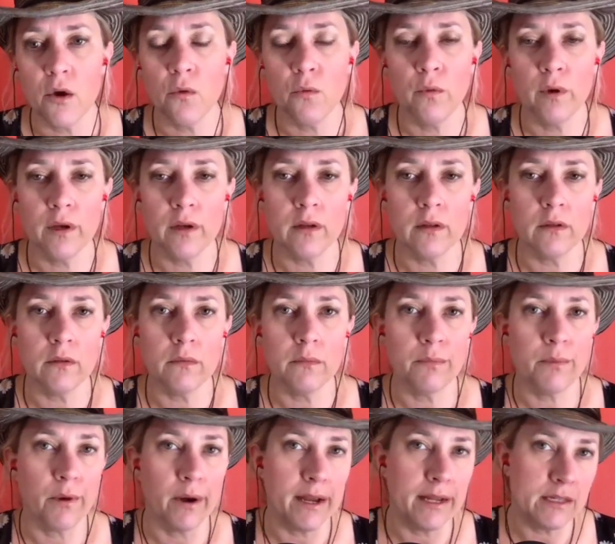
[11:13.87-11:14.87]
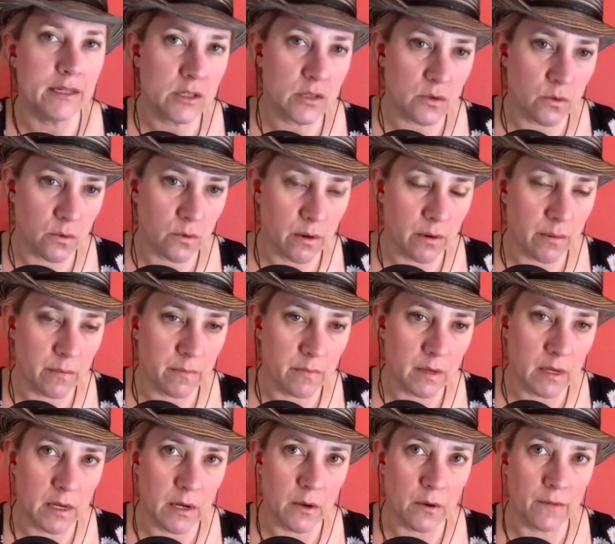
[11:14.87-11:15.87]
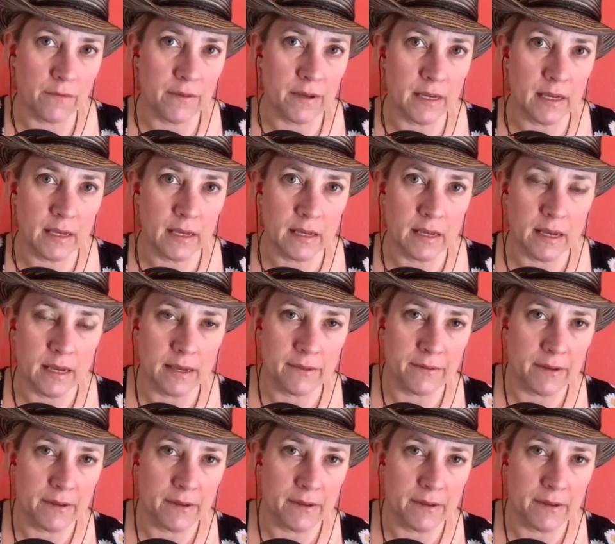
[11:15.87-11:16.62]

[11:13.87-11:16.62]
we'll brainstorm, you know, if he